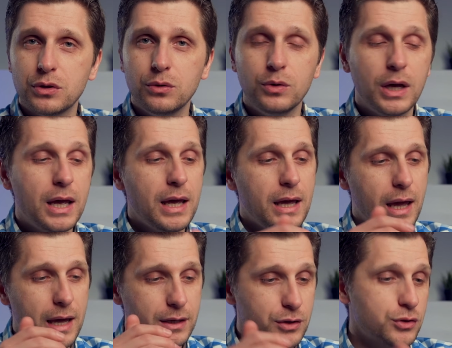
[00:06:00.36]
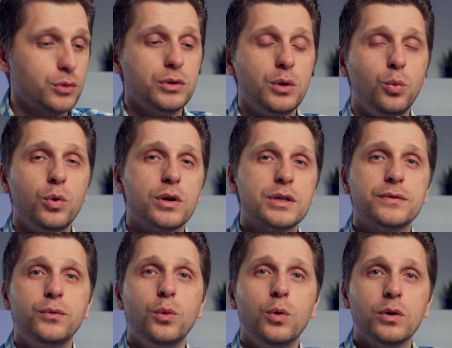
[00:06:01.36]
II, and it certainly works
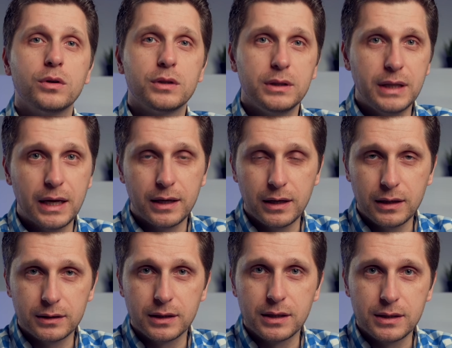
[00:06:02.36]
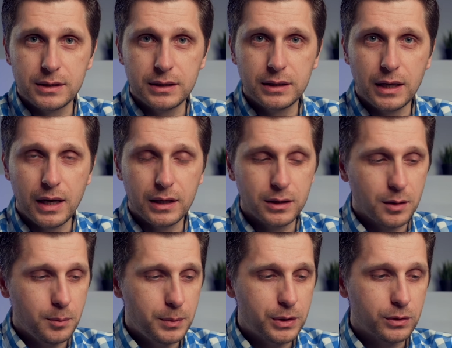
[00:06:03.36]
for Nikon Z9
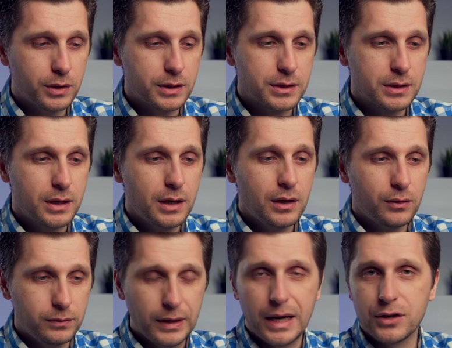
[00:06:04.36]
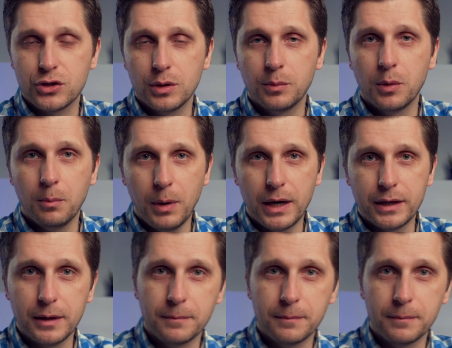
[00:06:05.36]
mirrorless flagship body.